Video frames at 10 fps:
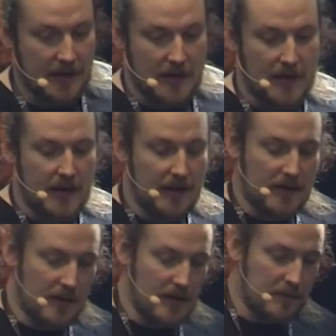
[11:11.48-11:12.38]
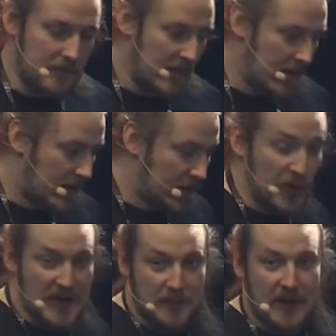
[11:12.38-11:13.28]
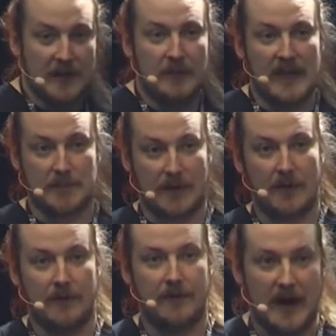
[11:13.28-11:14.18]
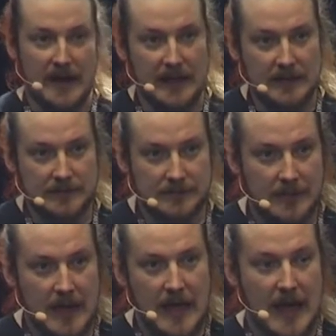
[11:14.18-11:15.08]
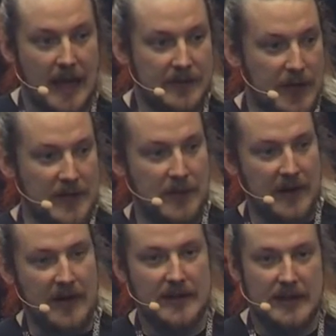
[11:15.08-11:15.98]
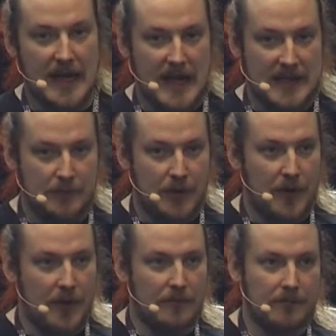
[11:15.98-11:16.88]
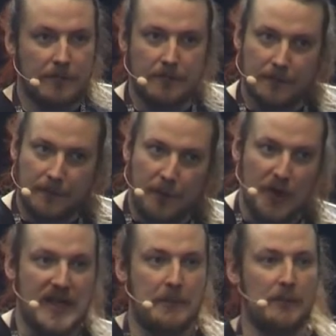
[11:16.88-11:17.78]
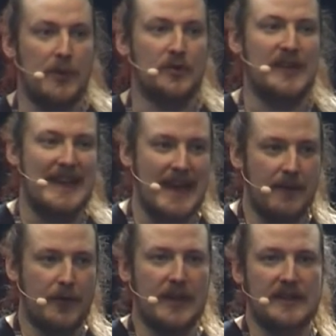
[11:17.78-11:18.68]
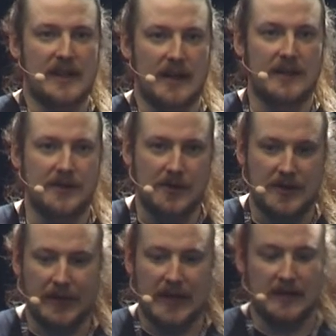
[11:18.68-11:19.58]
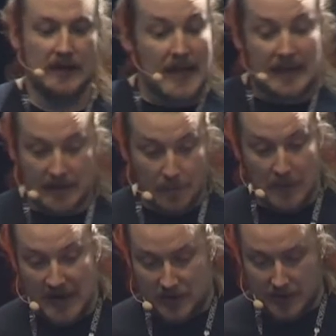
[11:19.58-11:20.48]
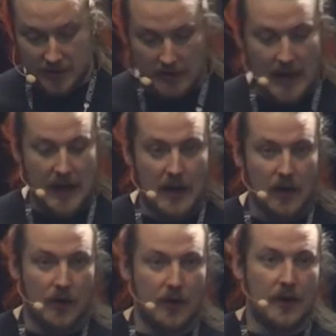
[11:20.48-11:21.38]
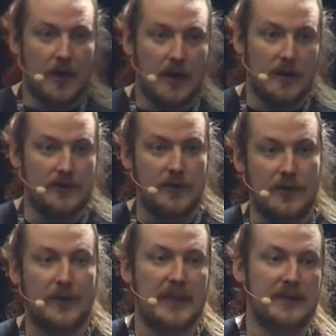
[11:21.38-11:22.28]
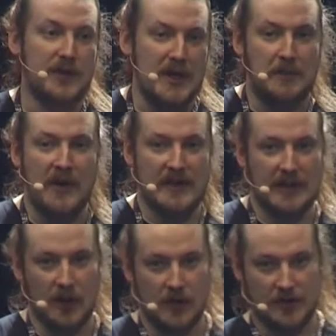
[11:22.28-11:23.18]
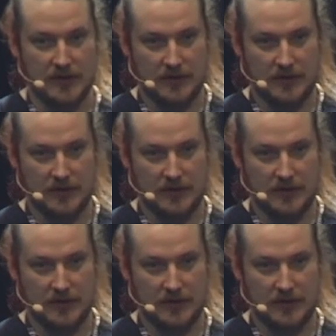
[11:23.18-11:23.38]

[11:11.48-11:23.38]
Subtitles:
I think. Transparent as per funding, and transparent as per, for example, posting every signed certificate information on certificate transparency logs.